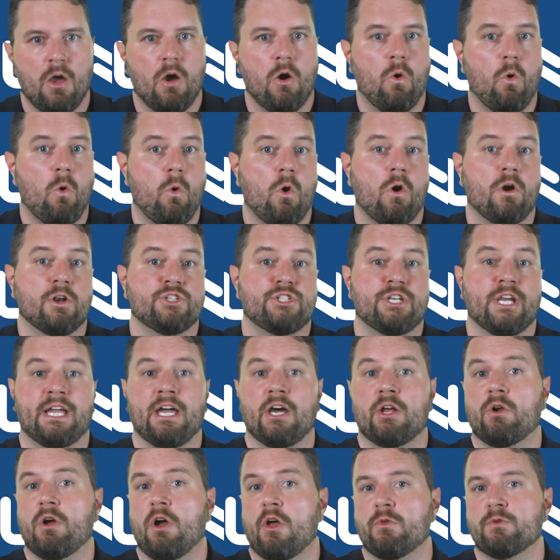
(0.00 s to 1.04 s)

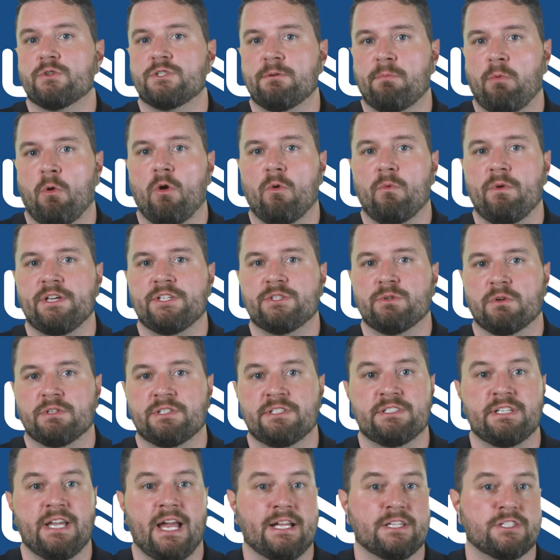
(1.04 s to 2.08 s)

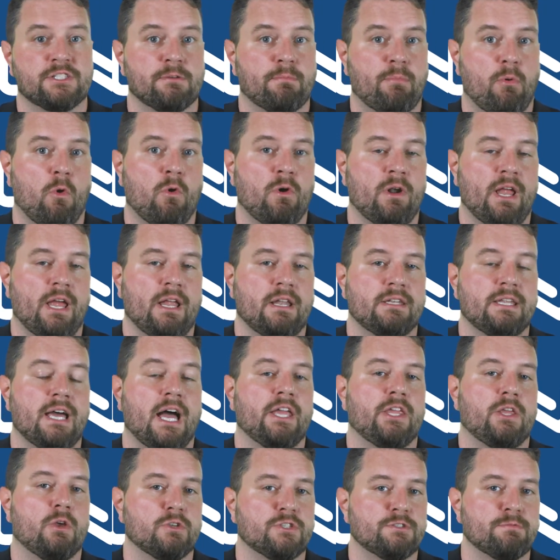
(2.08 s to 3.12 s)

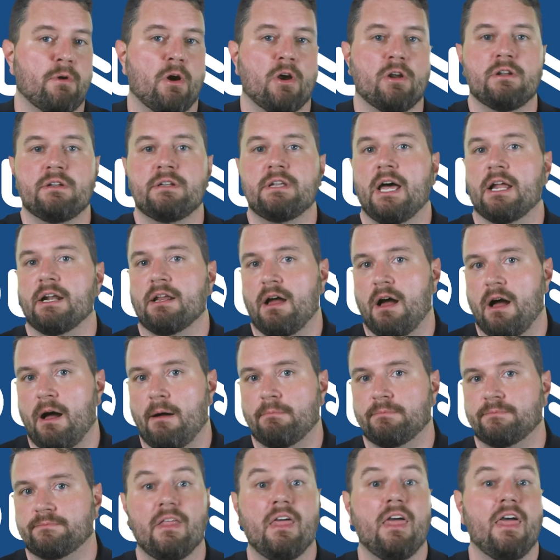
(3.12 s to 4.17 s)
support.yosmart.com.
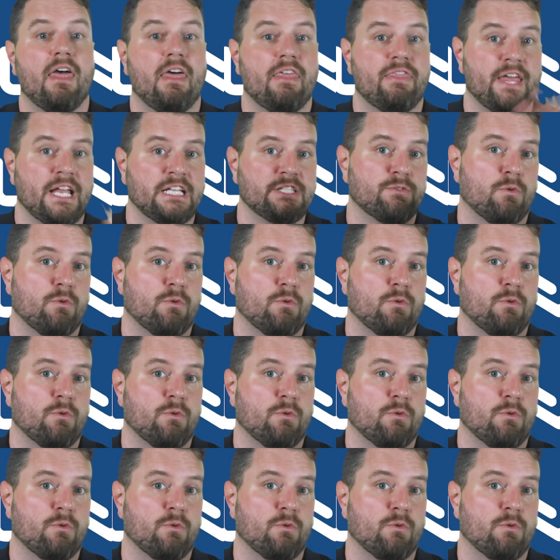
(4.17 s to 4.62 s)
Thanks for